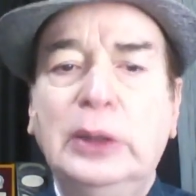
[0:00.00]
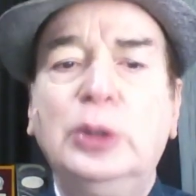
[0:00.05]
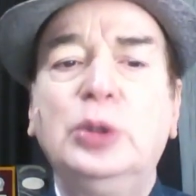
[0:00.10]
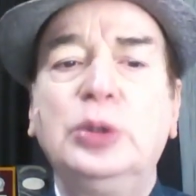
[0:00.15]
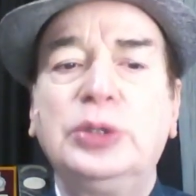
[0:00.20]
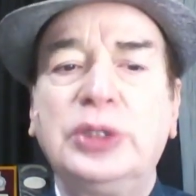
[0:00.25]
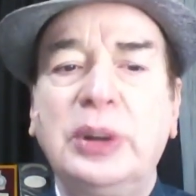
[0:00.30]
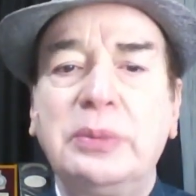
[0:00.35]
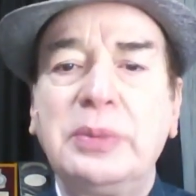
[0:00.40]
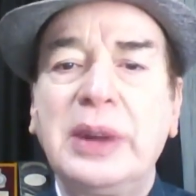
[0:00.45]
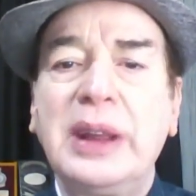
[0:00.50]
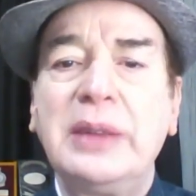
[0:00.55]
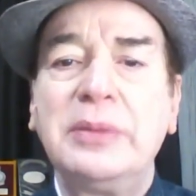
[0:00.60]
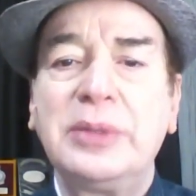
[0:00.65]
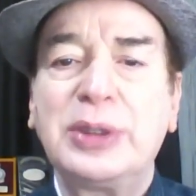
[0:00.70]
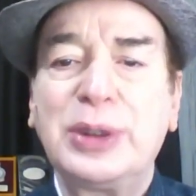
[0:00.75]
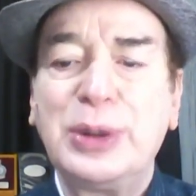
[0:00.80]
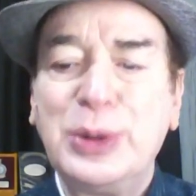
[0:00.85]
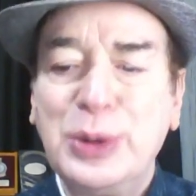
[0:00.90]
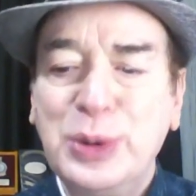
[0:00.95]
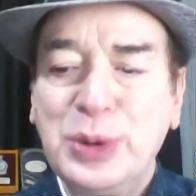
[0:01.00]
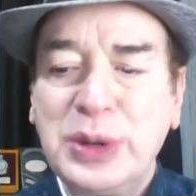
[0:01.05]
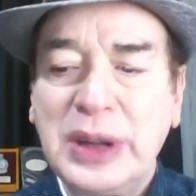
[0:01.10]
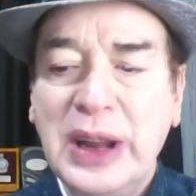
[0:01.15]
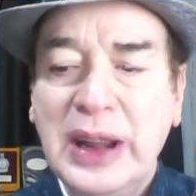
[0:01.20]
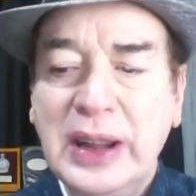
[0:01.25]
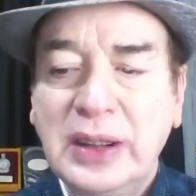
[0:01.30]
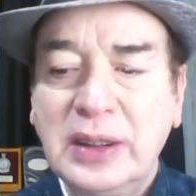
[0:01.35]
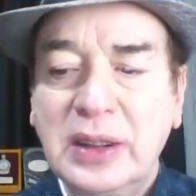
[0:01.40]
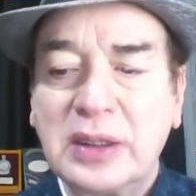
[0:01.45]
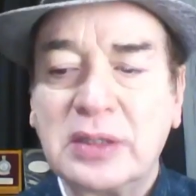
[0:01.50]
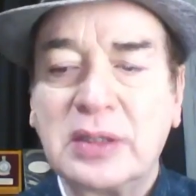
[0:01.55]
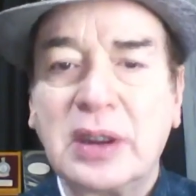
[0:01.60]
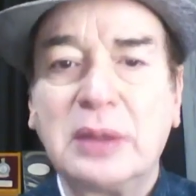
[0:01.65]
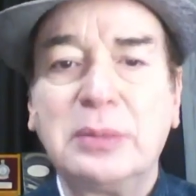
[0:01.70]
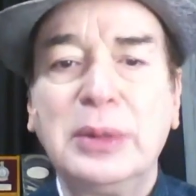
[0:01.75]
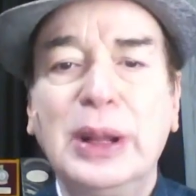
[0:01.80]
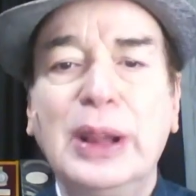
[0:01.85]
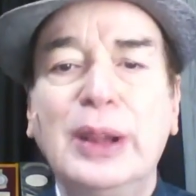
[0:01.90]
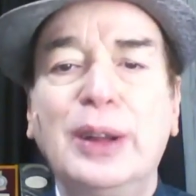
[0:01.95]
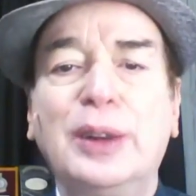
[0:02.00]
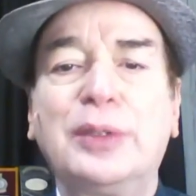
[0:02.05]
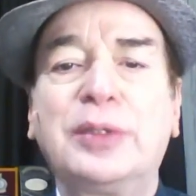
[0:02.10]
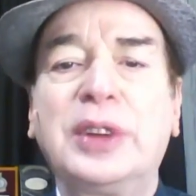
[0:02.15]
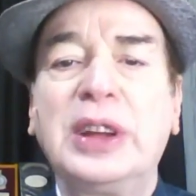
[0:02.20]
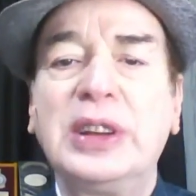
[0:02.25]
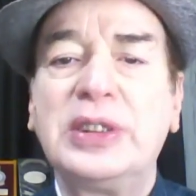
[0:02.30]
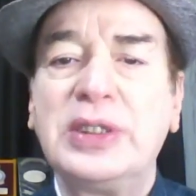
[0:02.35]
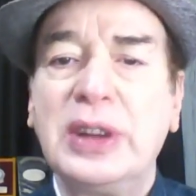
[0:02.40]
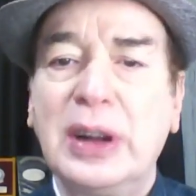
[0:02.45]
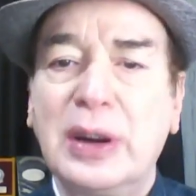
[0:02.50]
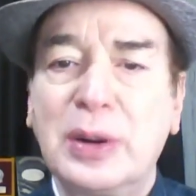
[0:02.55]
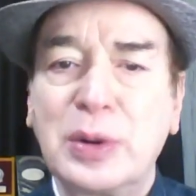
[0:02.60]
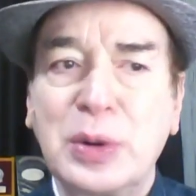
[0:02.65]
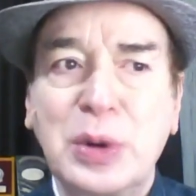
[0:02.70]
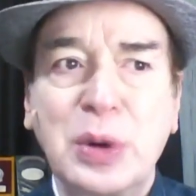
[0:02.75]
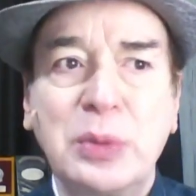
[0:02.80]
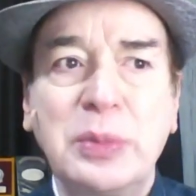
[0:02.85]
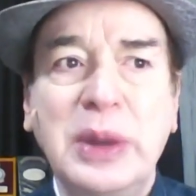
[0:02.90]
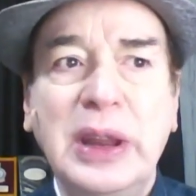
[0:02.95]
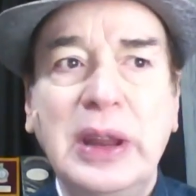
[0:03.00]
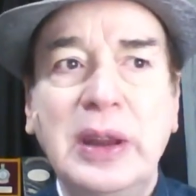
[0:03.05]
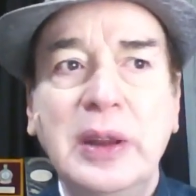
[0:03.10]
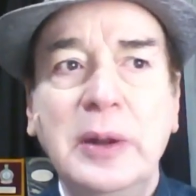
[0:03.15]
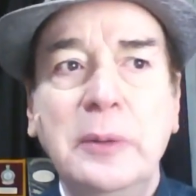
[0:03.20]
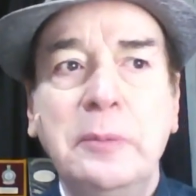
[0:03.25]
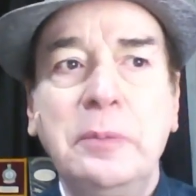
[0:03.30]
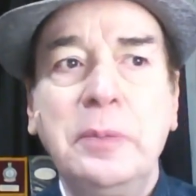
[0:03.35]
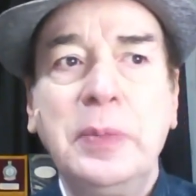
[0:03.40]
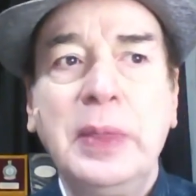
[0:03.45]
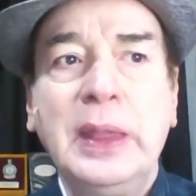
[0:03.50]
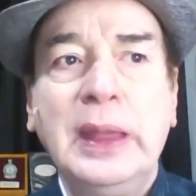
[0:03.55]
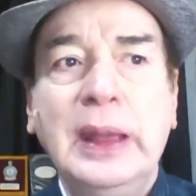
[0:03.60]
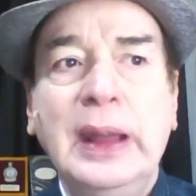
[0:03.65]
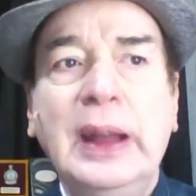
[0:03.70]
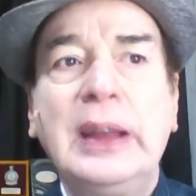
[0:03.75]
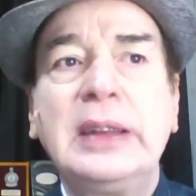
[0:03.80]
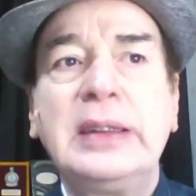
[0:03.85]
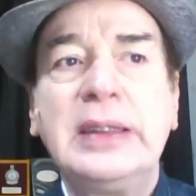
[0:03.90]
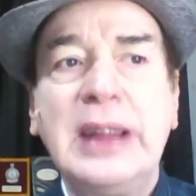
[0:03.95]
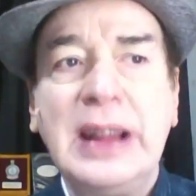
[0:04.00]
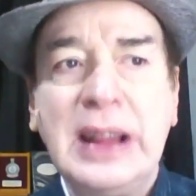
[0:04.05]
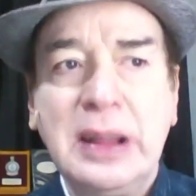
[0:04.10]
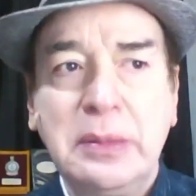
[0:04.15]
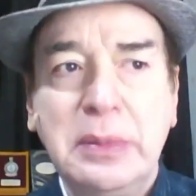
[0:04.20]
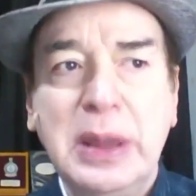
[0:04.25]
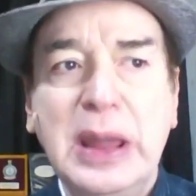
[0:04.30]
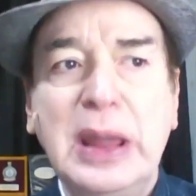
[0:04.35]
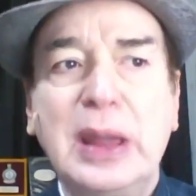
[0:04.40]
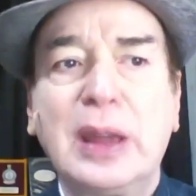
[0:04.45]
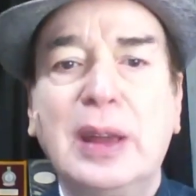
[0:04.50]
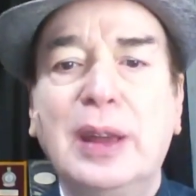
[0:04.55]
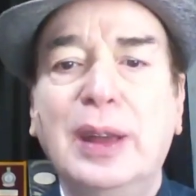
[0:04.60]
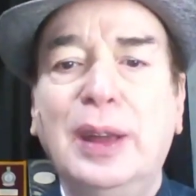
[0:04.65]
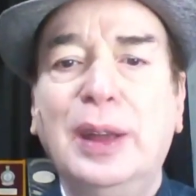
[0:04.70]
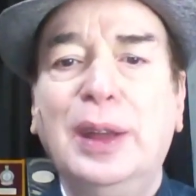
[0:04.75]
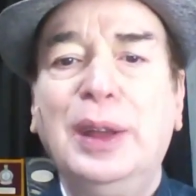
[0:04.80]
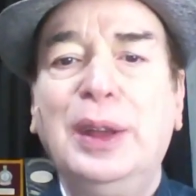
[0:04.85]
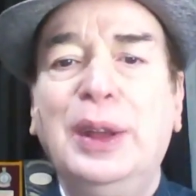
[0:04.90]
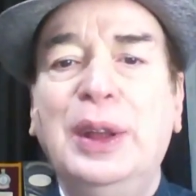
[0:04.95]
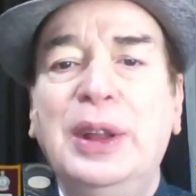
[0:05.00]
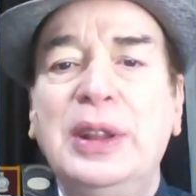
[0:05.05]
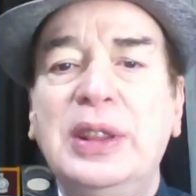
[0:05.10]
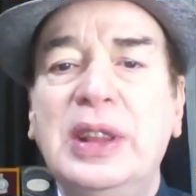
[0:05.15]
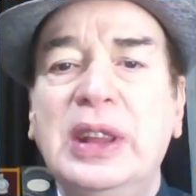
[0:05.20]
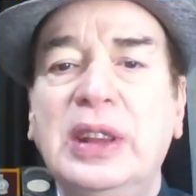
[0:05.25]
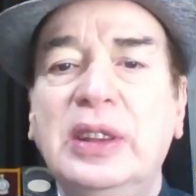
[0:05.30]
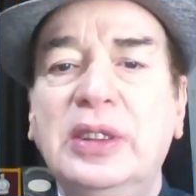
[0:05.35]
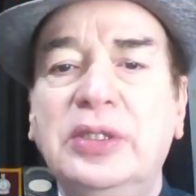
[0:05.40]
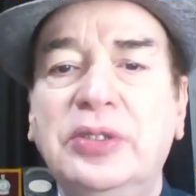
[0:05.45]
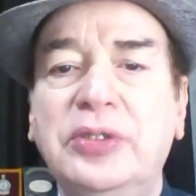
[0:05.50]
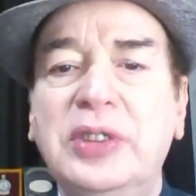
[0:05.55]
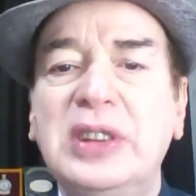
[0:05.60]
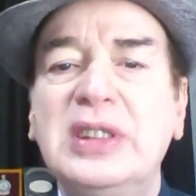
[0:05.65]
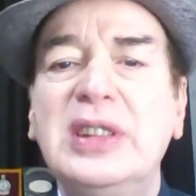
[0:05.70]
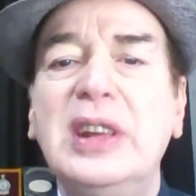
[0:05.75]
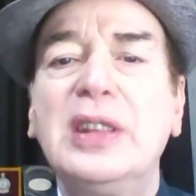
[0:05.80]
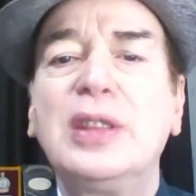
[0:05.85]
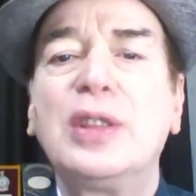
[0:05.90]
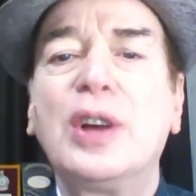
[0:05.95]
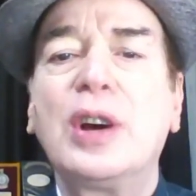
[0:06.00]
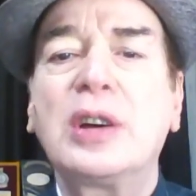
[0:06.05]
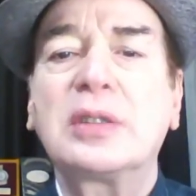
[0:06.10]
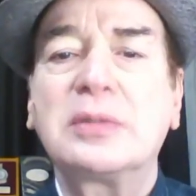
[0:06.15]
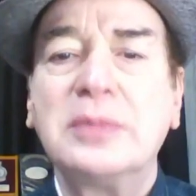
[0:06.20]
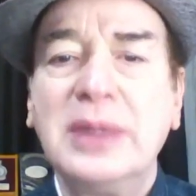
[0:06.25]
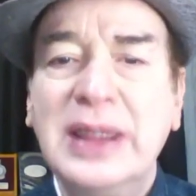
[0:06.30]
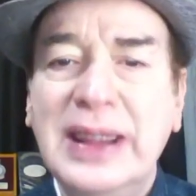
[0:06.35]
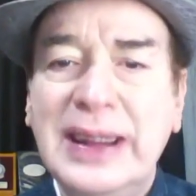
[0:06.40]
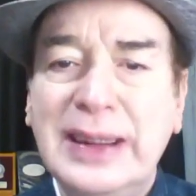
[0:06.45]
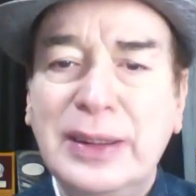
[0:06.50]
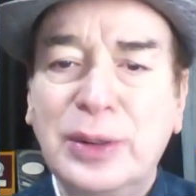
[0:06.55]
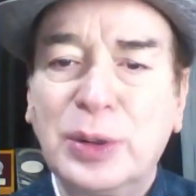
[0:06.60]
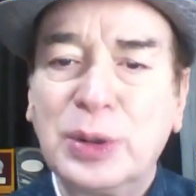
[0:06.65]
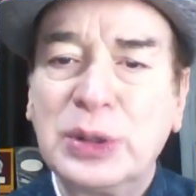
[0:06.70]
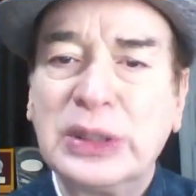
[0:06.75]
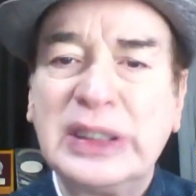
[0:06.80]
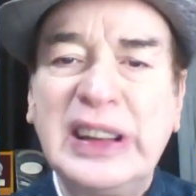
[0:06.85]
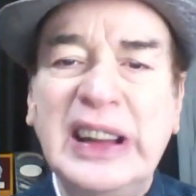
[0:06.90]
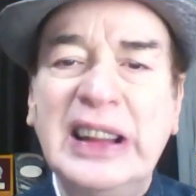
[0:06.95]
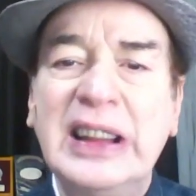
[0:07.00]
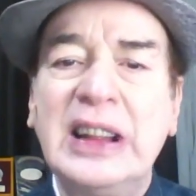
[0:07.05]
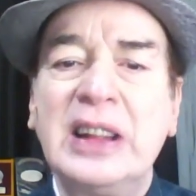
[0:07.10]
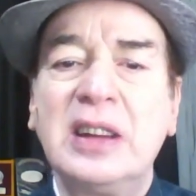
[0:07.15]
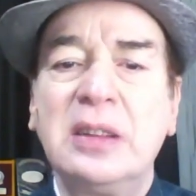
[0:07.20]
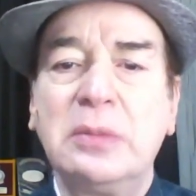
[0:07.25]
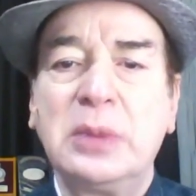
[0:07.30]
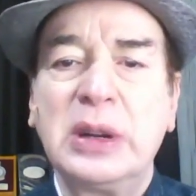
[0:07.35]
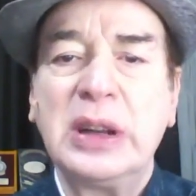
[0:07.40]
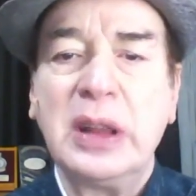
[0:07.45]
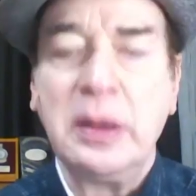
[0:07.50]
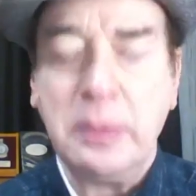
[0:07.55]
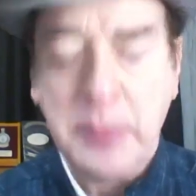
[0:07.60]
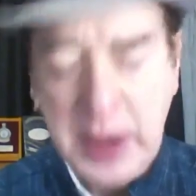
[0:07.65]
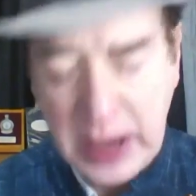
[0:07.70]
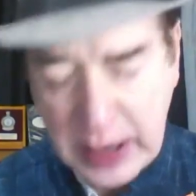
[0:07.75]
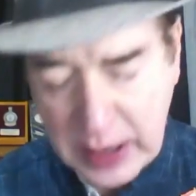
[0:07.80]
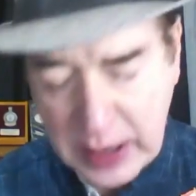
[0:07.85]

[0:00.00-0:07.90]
who sometimes do take the trouble of reaching out to me and telling me things which they normally don't tell anybody, be